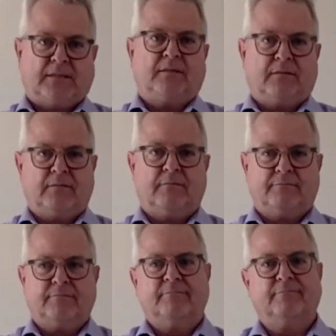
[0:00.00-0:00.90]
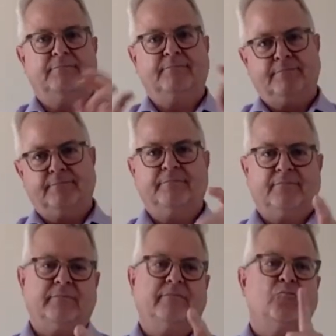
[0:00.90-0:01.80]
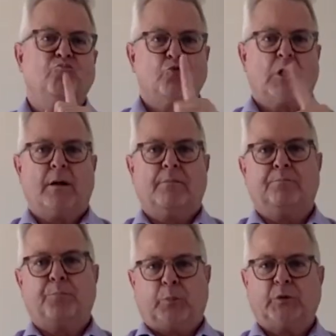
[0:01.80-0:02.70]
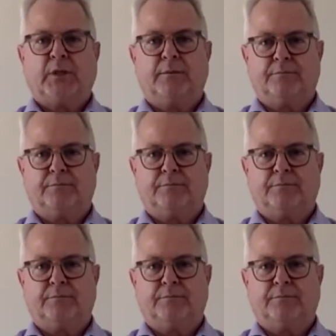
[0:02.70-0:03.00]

After that 2 weeks, you are considered